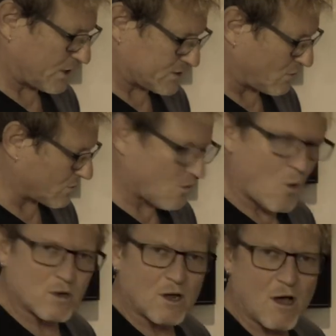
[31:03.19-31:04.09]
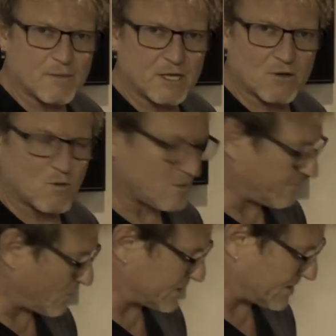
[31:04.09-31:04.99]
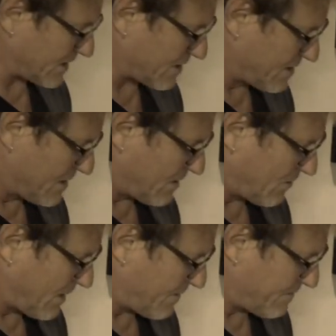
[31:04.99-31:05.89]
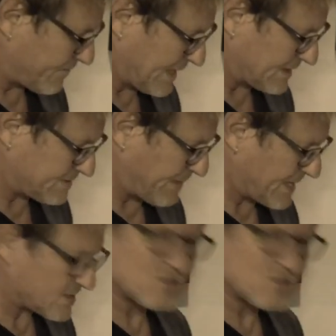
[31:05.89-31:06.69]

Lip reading: is called quartal harmony, a quartal voicing. It's based